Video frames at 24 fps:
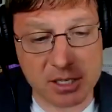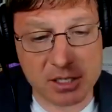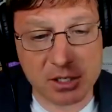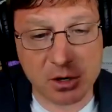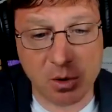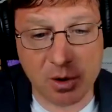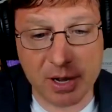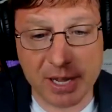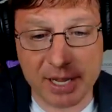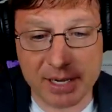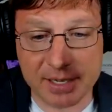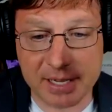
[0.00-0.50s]
so let's
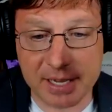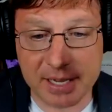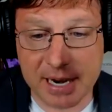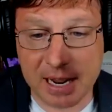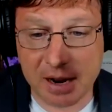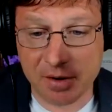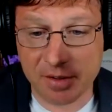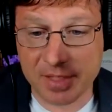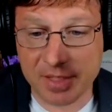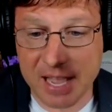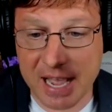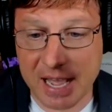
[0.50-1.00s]
go ahead and get
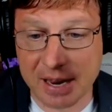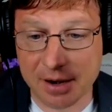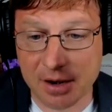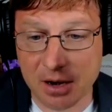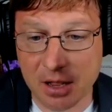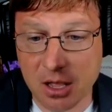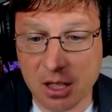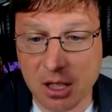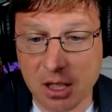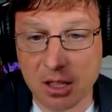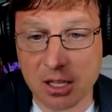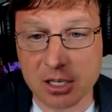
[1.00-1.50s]
out of
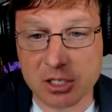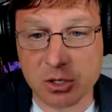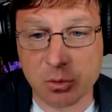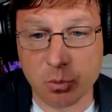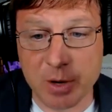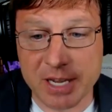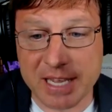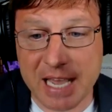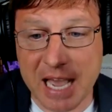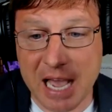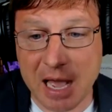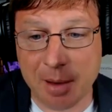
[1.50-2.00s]
that. Let's
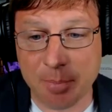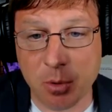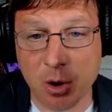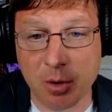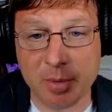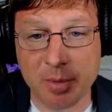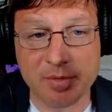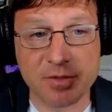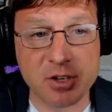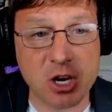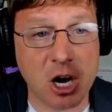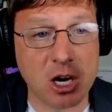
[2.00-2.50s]
recap
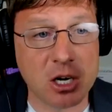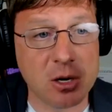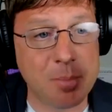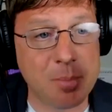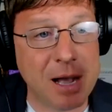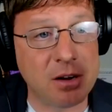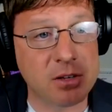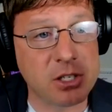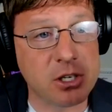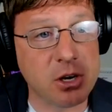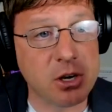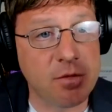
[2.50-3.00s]
what we've talked
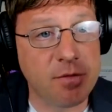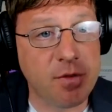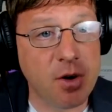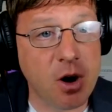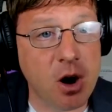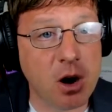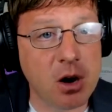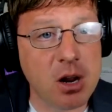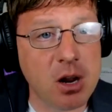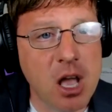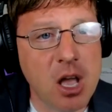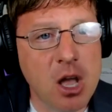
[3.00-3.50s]
about so
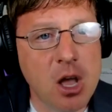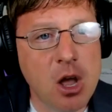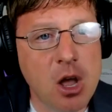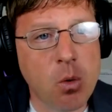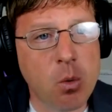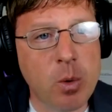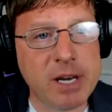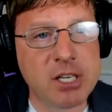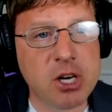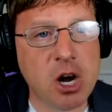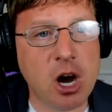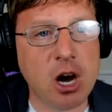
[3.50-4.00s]
far.
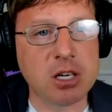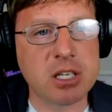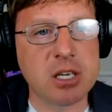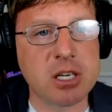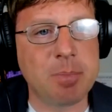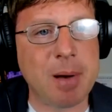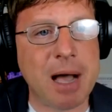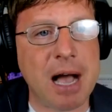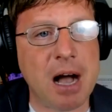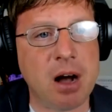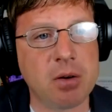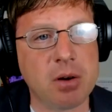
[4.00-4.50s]
We talked
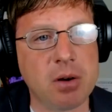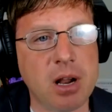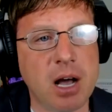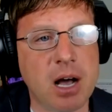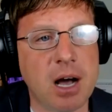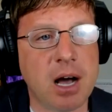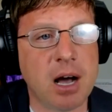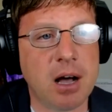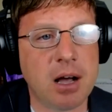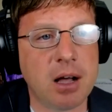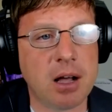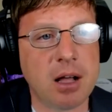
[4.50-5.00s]
about
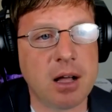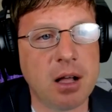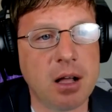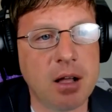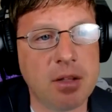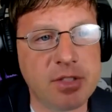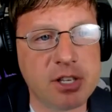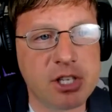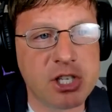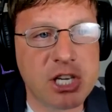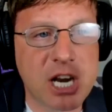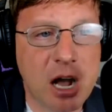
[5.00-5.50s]

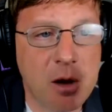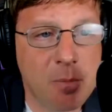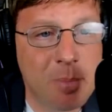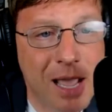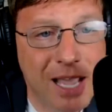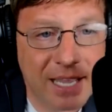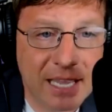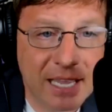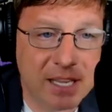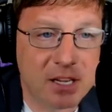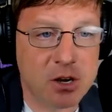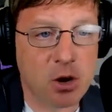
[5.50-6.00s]
uh, the
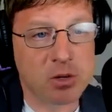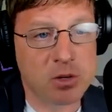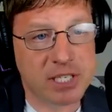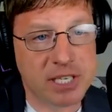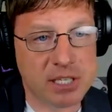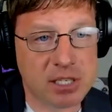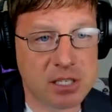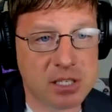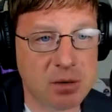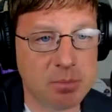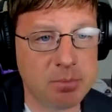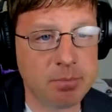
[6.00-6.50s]
Bank
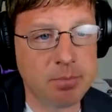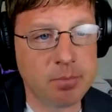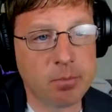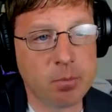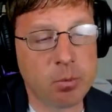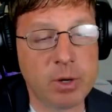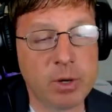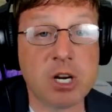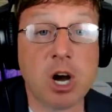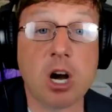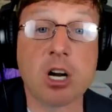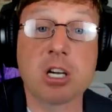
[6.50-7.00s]
ecosystem.
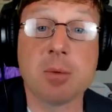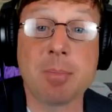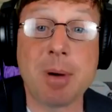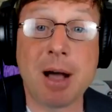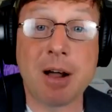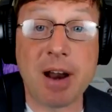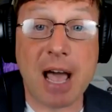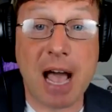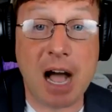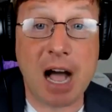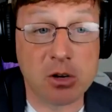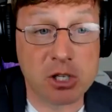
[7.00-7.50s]
We talked
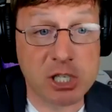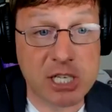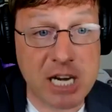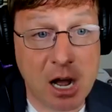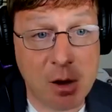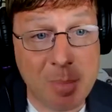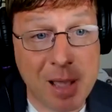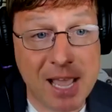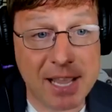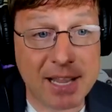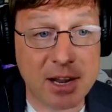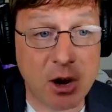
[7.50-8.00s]
about how
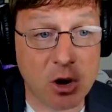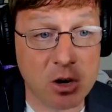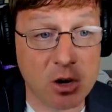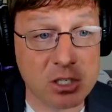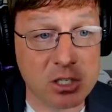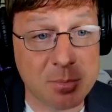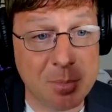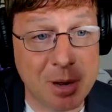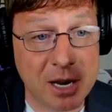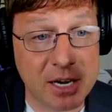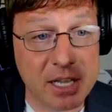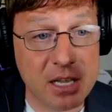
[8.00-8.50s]
Bank
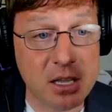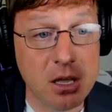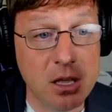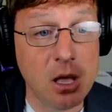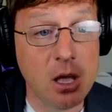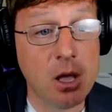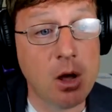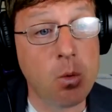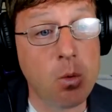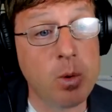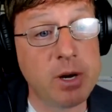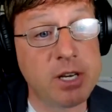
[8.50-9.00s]
earns money.
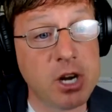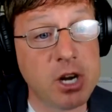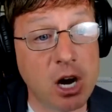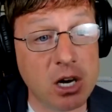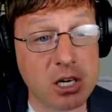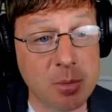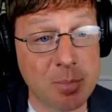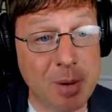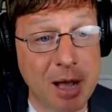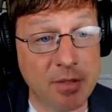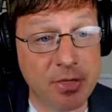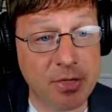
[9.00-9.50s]
We
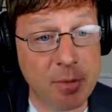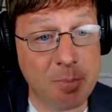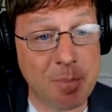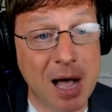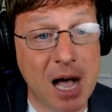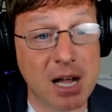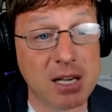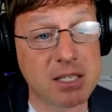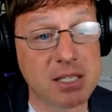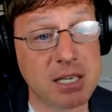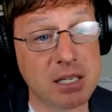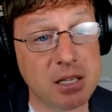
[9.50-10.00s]
talked about the
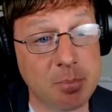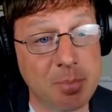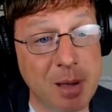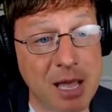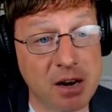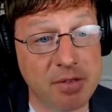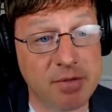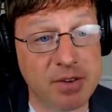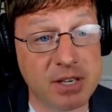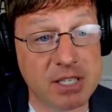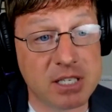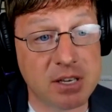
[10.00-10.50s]
bonds and the
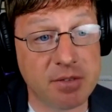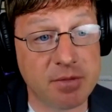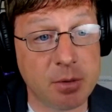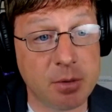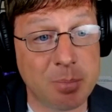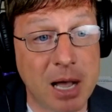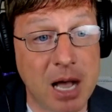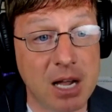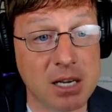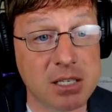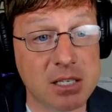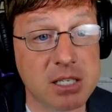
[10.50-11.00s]
benefits of the
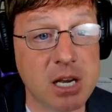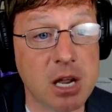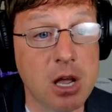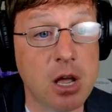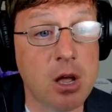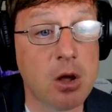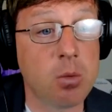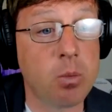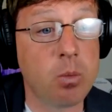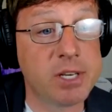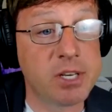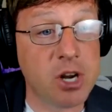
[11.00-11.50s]
bonds.
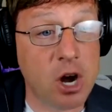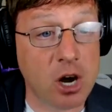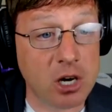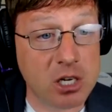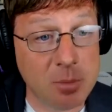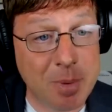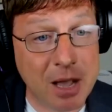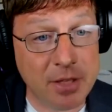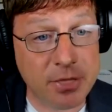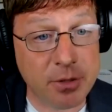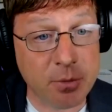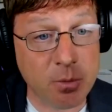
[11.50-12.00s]
We talked
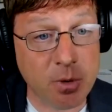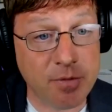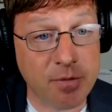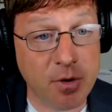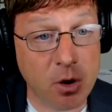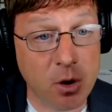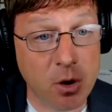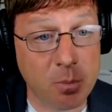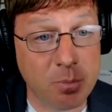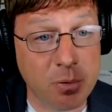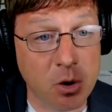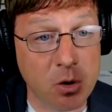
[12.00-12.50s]
about the
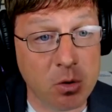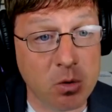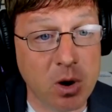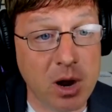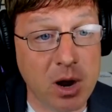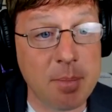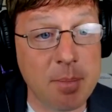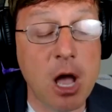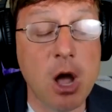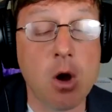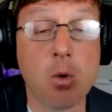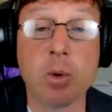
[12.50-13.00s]
referral
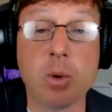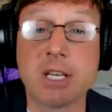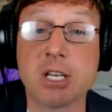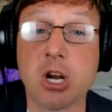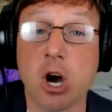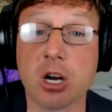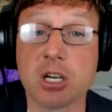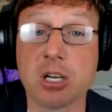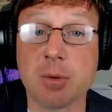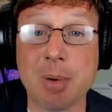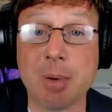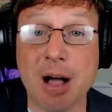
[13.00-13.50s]
program. We
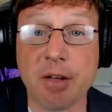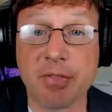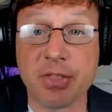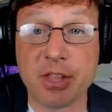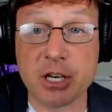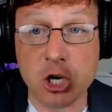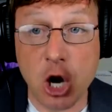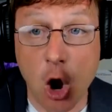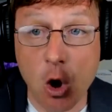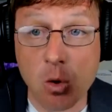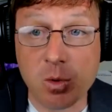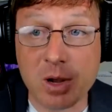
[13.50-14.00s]
talked about the
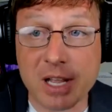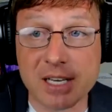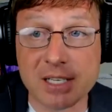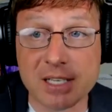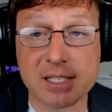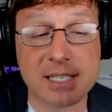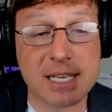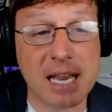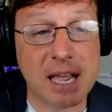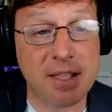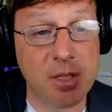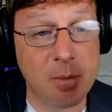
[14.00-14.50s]

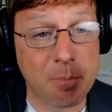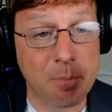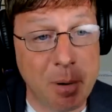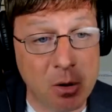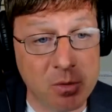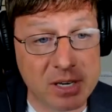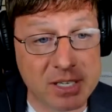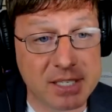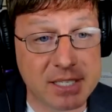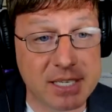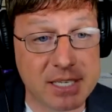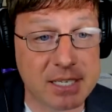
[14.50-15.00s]
tokens and the
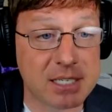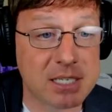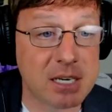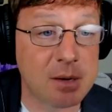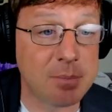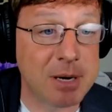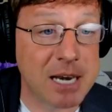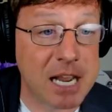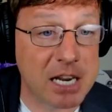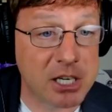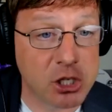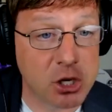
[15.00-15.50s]
bonus
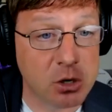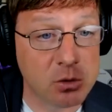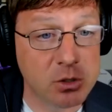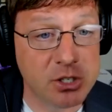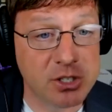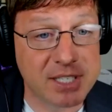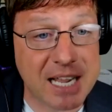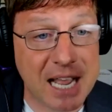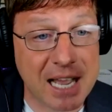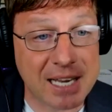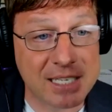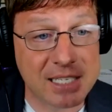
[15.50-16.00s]
system. And I showed
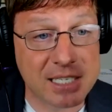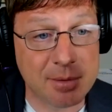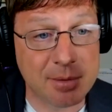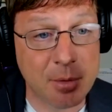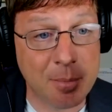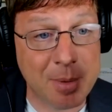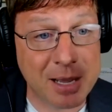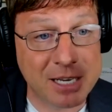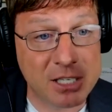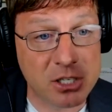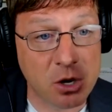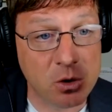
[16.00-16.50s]
you guys some
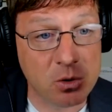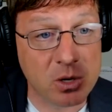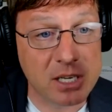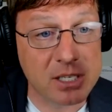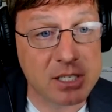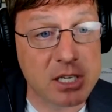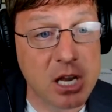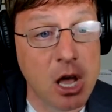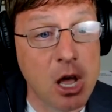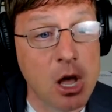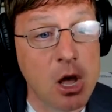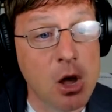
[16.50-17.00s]
of my
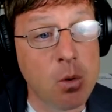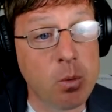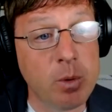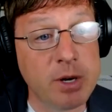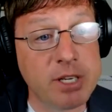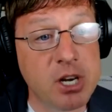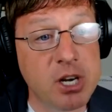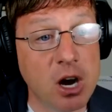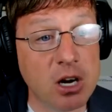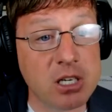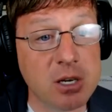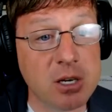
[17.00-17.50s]
tokens. We
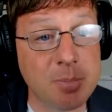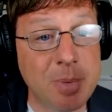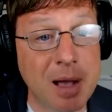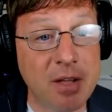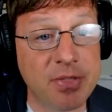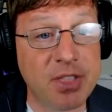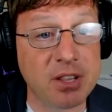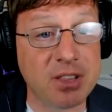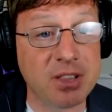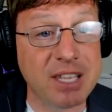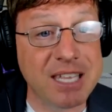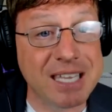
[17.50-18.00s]
talked
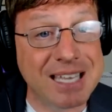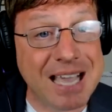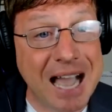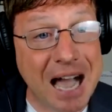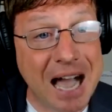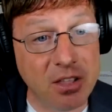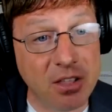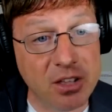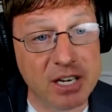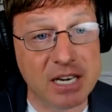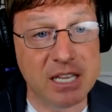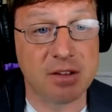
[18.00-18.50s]
about the
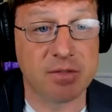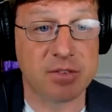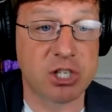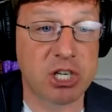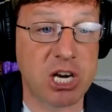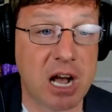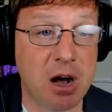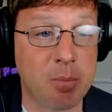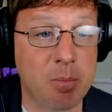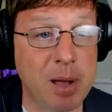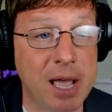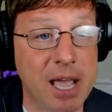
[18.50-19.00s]
legality of
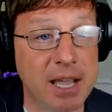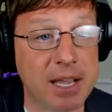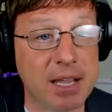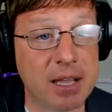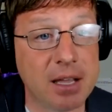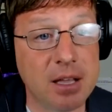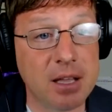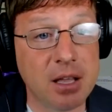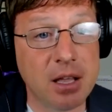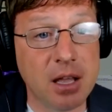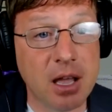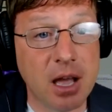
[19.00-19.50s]
Shao
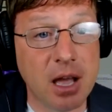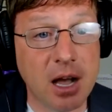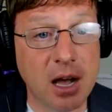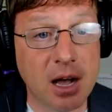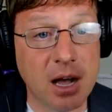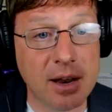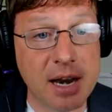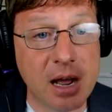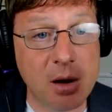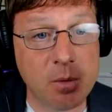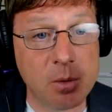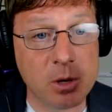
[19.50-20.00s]
Bank.
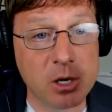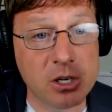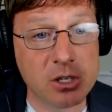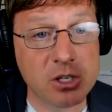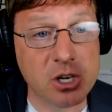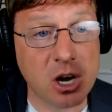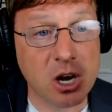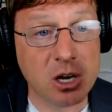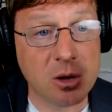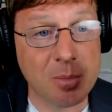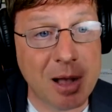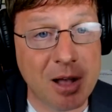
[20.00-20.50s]
Uh, now we're going to
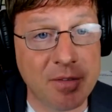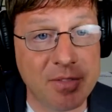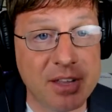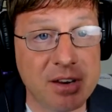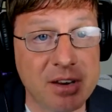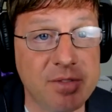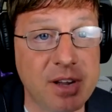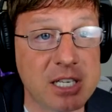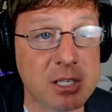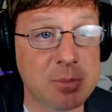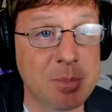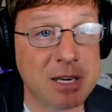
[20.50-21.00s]
talk about the
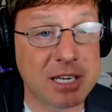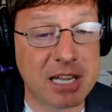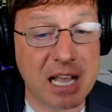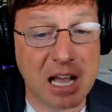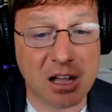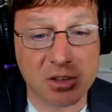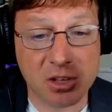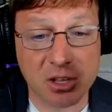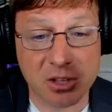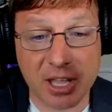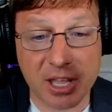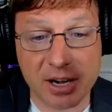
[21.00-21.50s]
investment
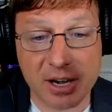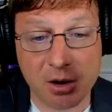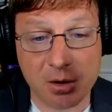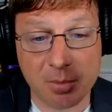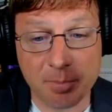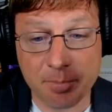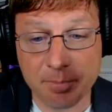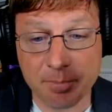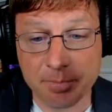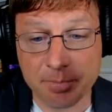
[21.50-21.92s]
calculator.